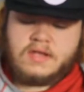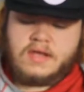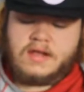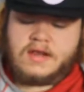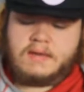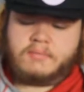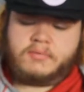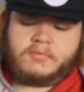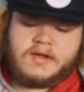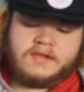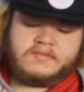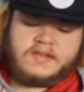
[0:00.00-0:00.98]
and I
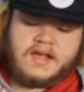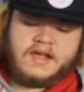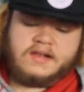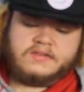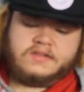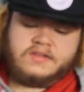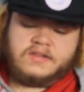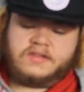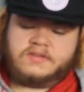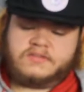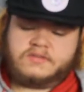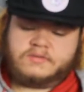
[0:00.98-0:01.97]
press on to
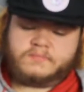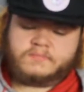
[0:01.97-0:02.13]
this,